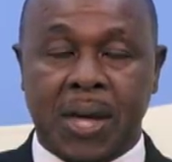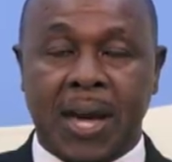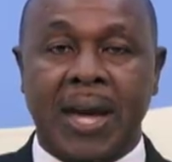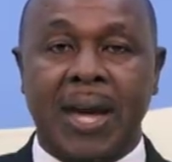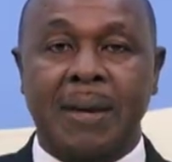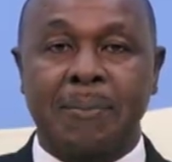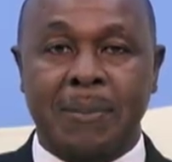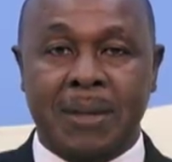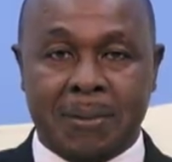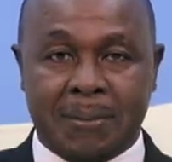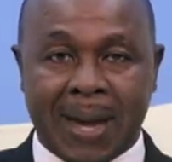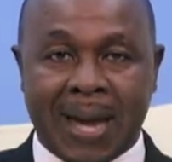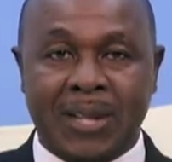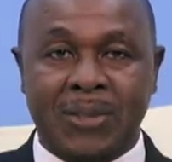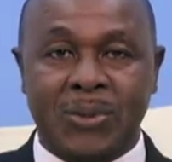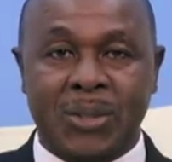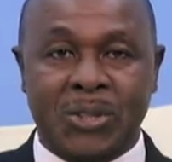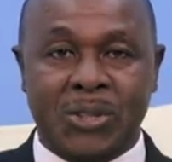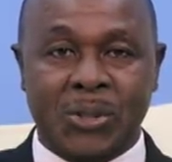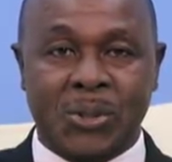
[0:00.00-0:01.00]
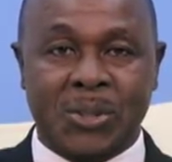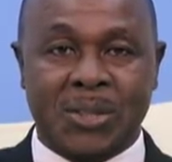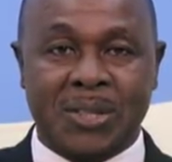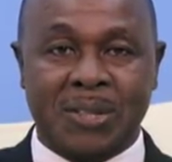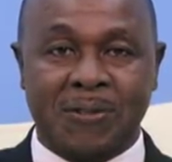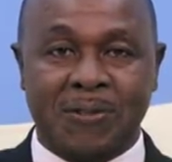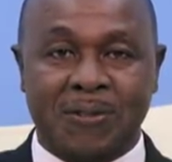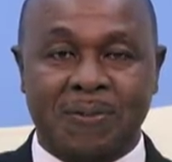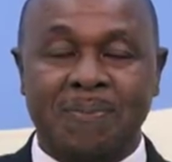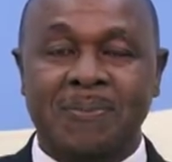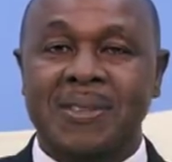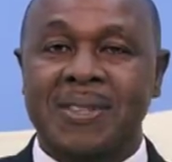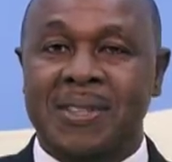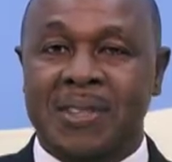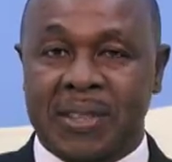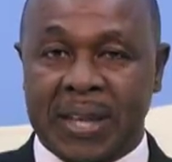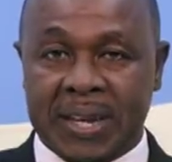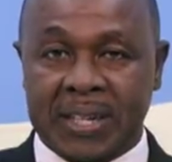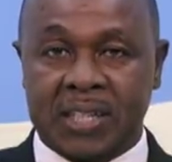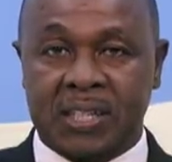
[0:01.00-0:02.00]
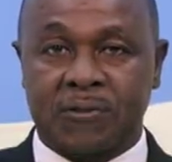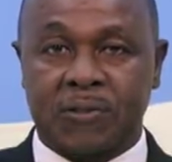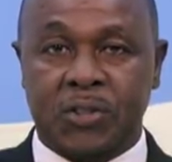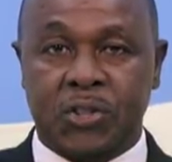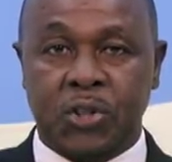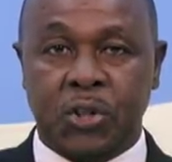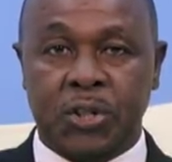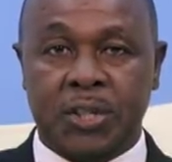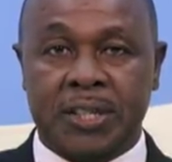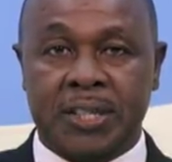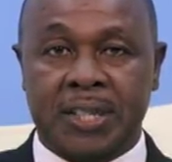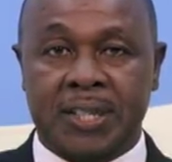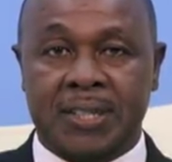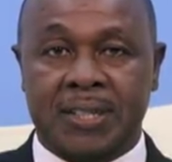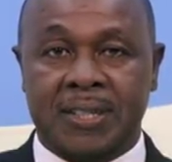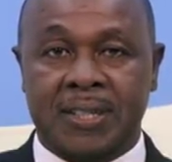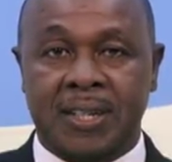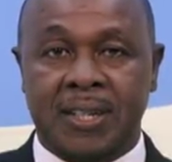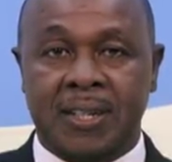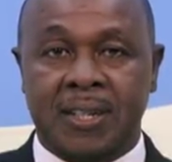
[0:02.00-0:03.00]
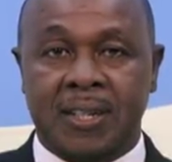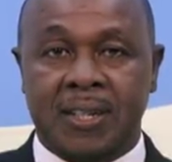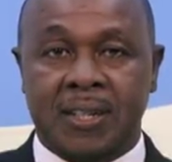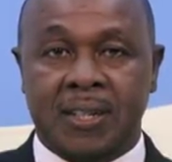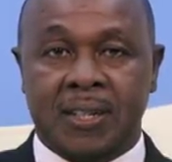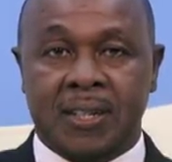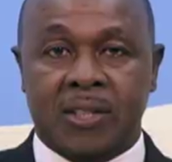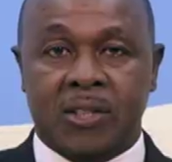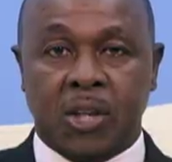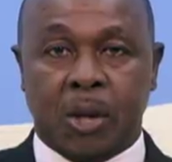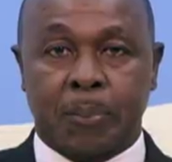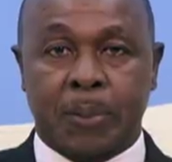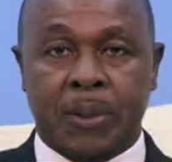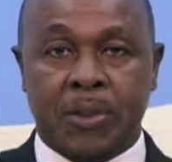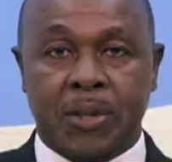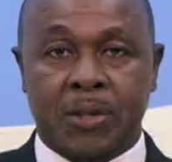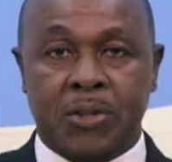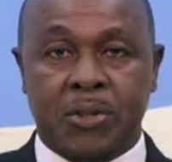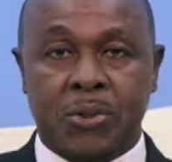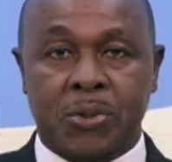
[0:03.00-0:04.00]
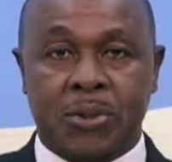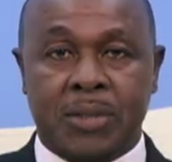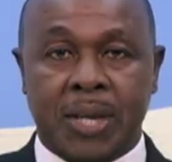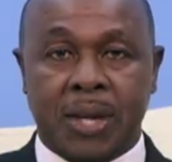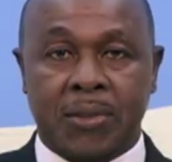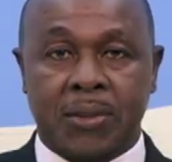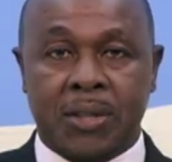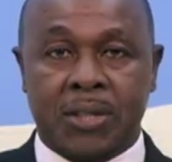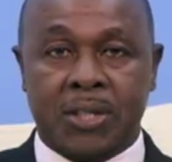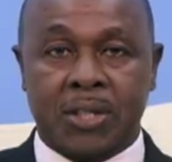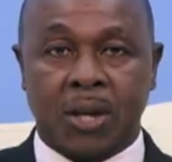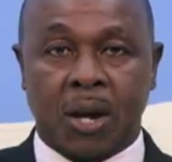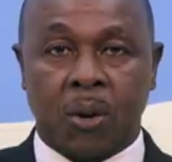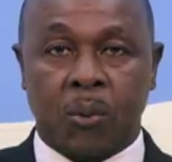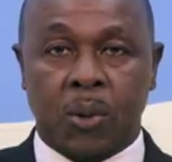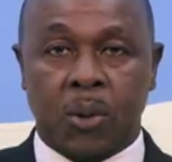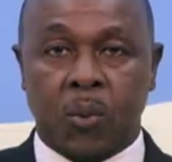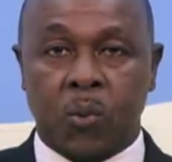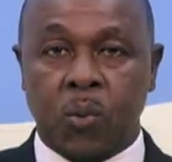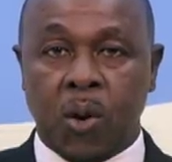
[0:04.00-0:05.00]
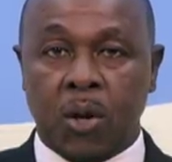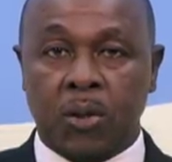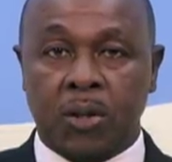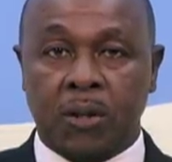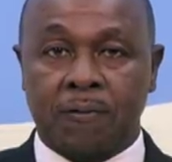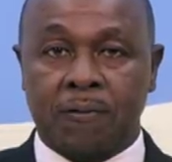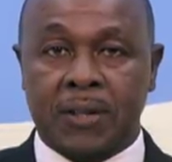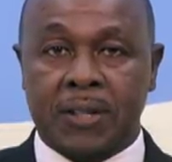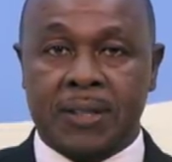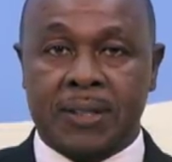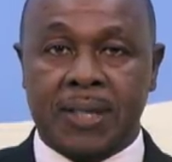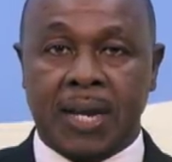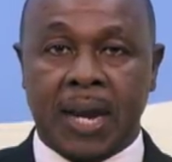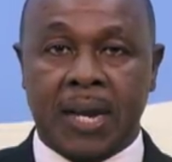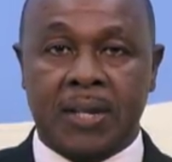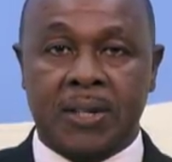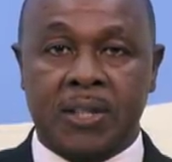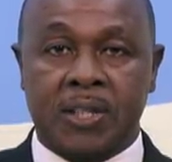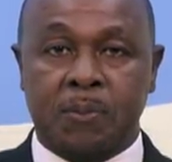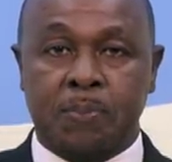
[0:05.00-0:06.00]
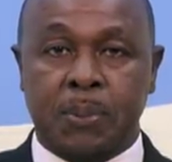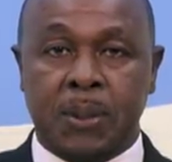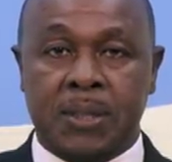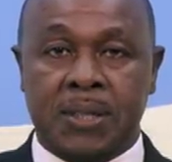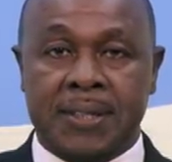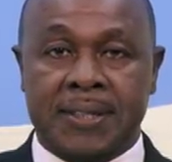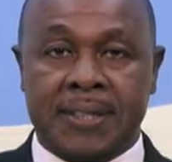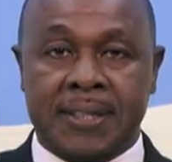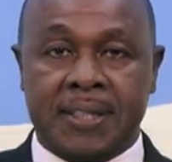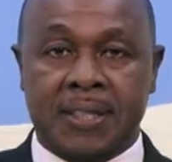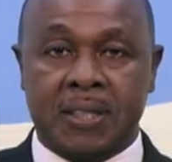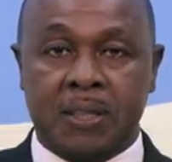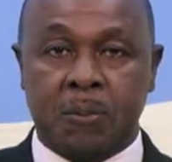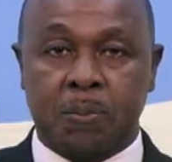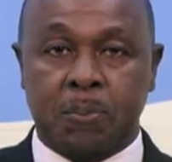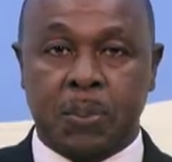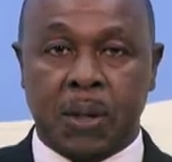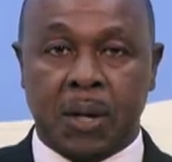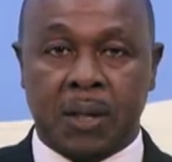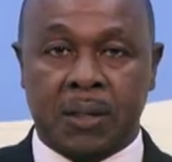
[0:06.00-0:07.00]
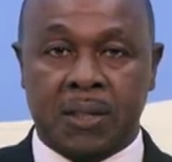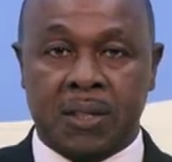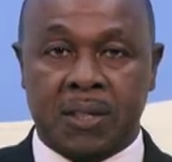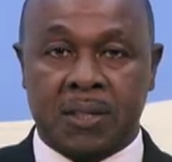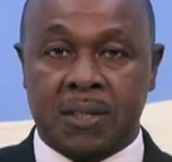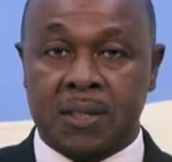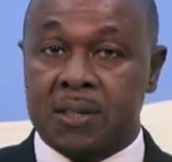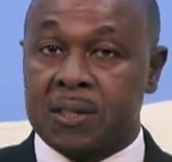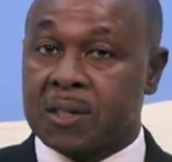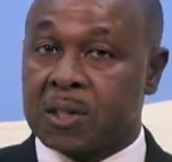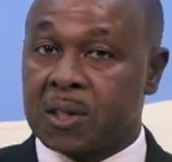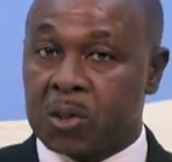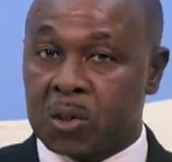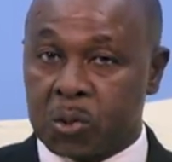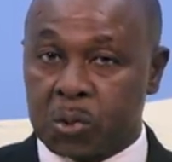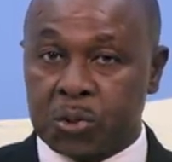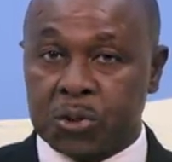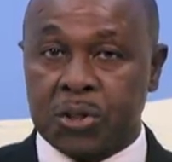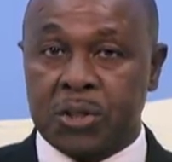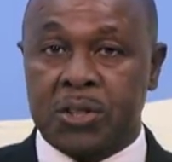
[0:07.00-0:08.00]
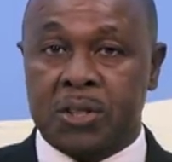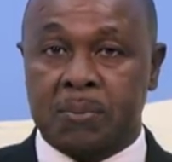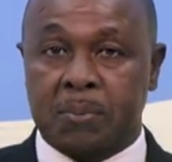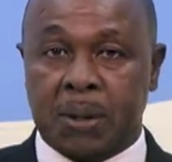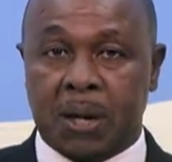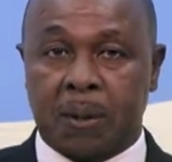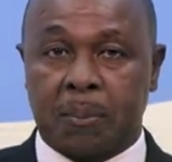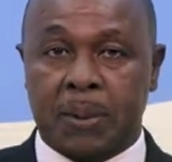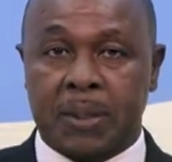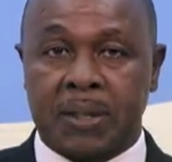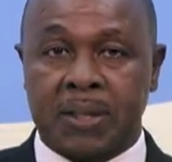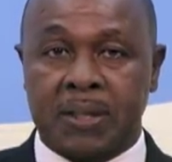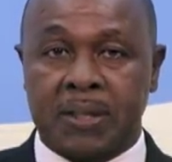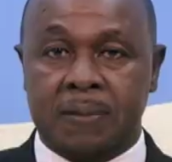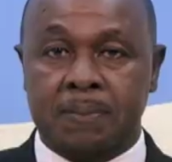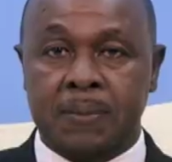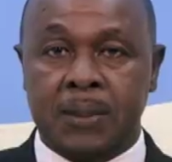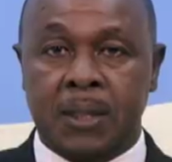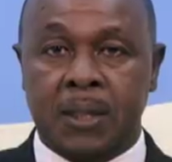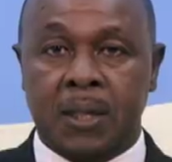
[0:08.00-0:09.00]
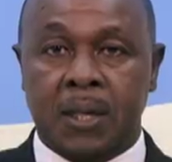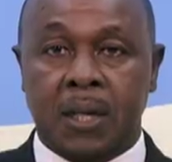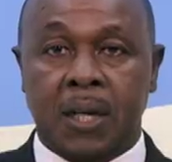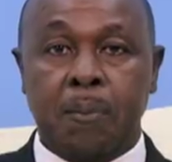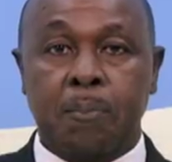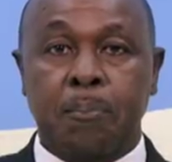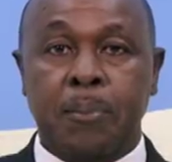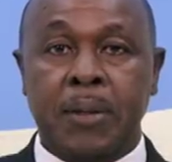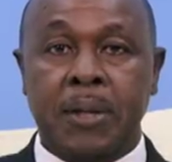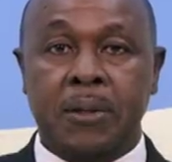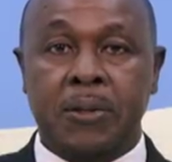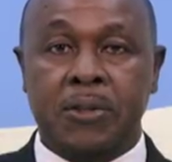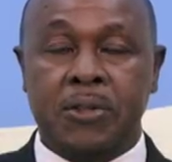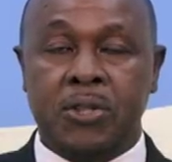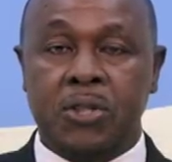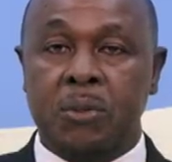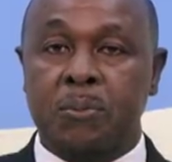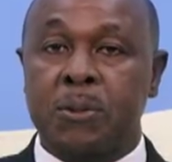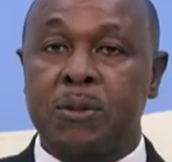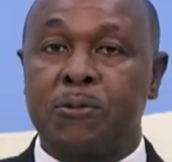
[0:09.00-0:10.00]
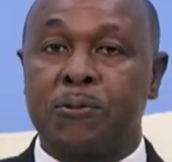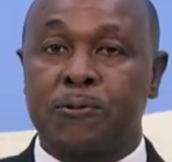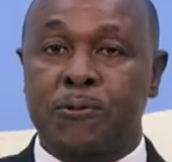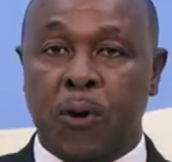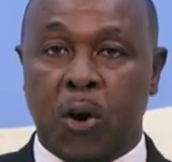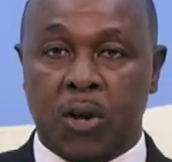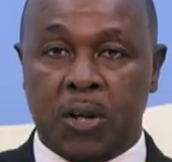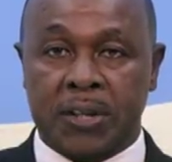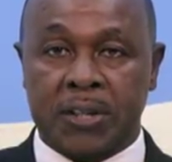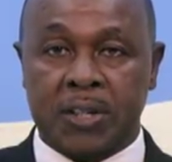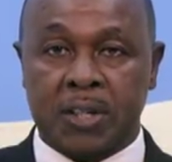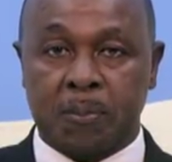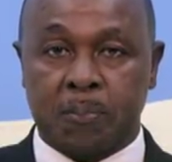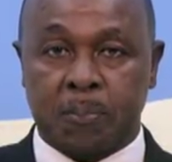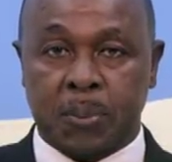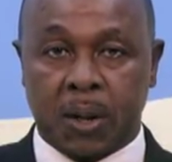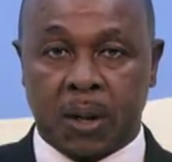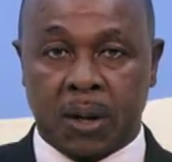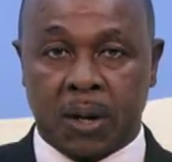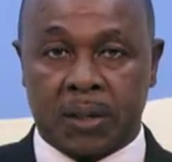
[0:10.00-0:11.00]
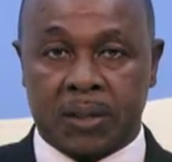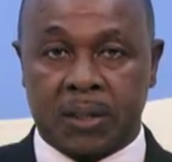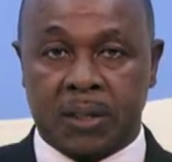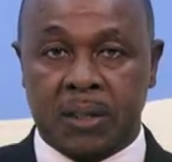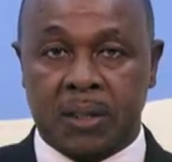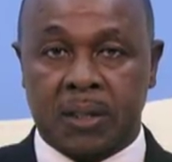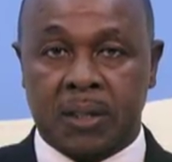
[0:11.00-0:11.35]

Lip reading: I'm Emmanuel Joseph. Thanks for joining us. Topping the news at this hour, one of this island's political parties, Solutions Barbados, appears to be falling apart.